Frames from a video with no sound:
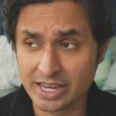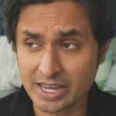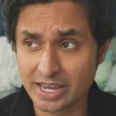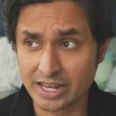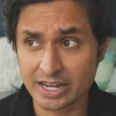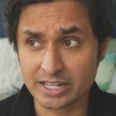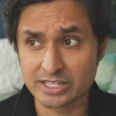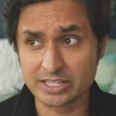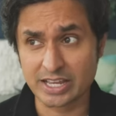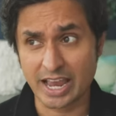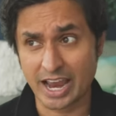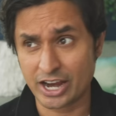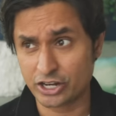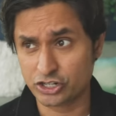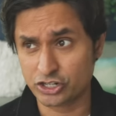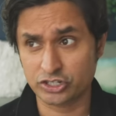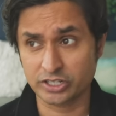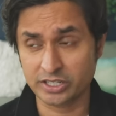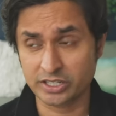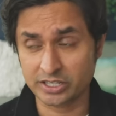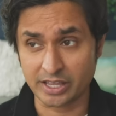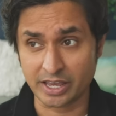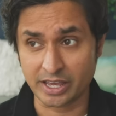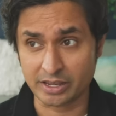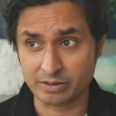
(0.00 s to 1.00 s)
And it's actually
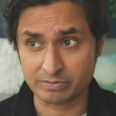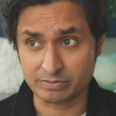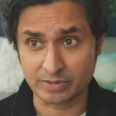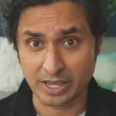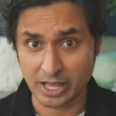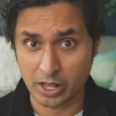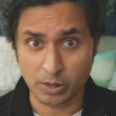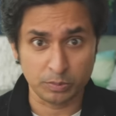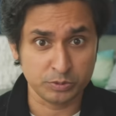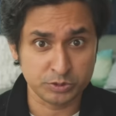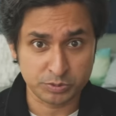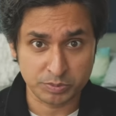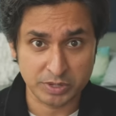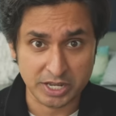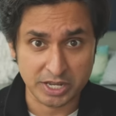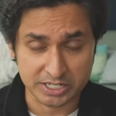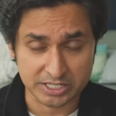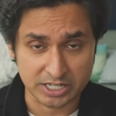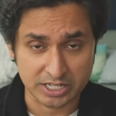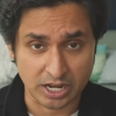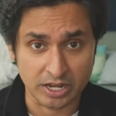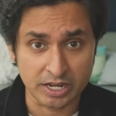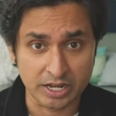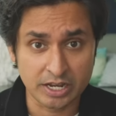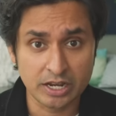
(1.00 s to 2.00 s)
like helped me a
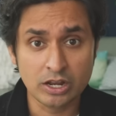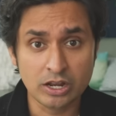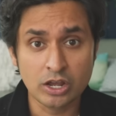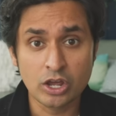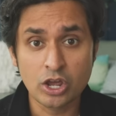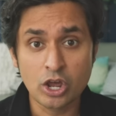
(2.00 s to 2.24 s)
ton,